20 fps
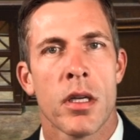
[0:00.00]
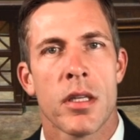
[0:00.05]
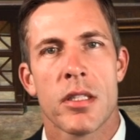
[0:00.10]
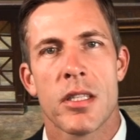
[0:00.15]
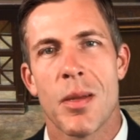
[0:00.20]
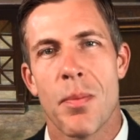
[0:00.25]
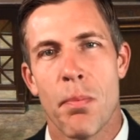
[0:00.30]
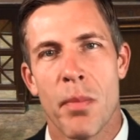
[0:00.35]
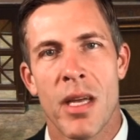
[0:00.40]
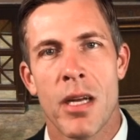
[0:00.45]

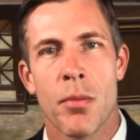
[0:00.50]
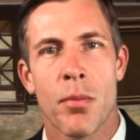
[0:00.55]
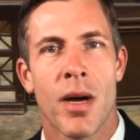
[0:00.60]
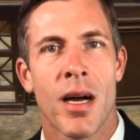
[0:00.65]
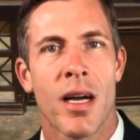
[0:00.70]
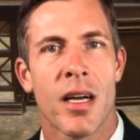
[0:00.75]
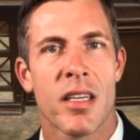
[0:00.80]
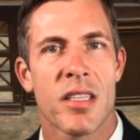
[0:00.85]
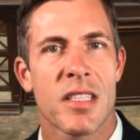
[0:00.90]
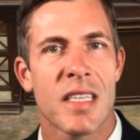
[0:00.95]
to
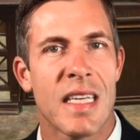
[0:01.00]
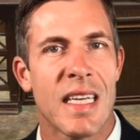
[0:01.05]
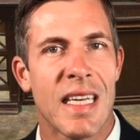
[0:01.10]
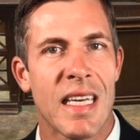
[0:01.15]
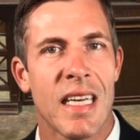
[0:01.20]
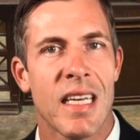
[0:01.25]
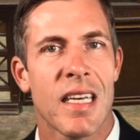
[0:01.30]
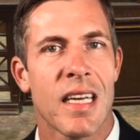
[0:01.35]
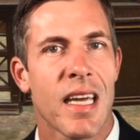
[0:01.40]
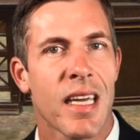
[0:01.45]
minimize
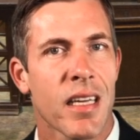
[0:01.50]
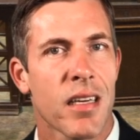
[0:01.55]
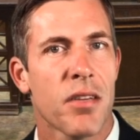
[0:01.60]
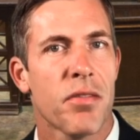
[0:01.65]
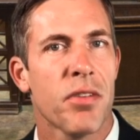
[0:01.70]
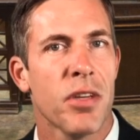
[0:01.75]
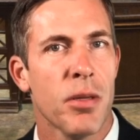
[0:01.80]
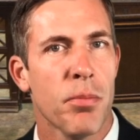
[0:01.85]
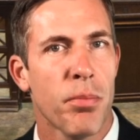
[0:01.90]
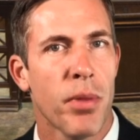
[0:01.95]
any
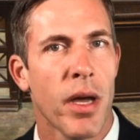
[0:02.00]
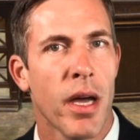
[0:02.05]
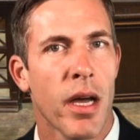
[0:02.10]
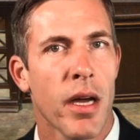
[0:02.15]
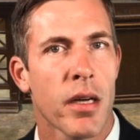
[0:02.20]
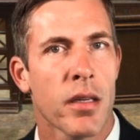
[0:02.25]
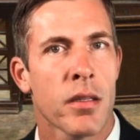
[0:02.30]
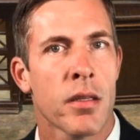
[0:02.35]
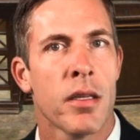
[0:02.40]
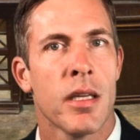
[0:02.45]
negative
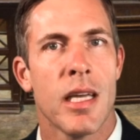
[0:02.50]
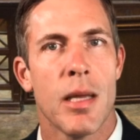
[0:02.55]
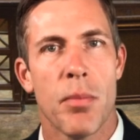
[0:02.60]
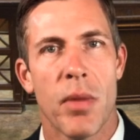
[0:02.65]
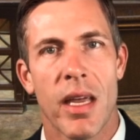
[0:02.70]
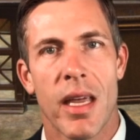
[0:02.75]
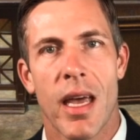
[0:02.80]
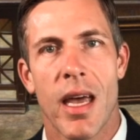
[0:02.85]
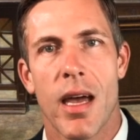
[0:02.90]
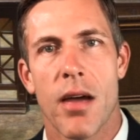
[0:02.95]
impact it
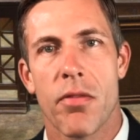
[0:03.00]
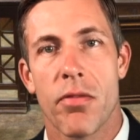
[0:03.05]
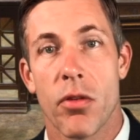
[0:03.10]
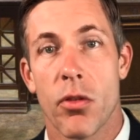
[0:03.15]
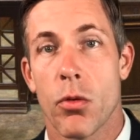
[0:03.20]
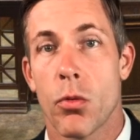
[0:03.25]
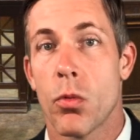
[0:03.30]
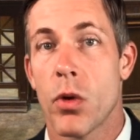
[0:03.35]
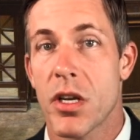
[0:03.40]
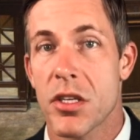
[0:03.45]
may have for
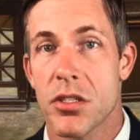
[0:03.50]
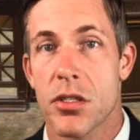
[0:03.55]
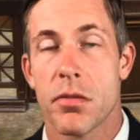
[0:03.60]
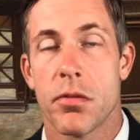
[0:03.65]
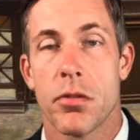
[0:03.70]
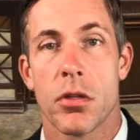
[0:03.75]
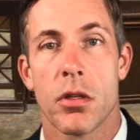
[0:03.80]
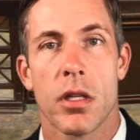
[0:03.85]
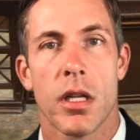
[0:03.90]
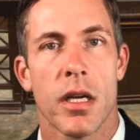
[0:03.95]
the rest of
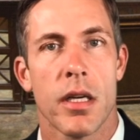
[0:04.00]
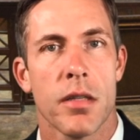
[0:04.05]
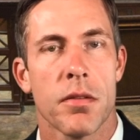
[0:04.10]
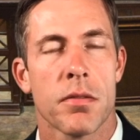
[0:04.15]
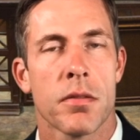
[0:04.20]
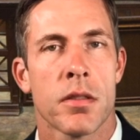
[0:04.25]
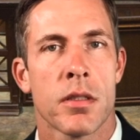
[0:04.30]
your life.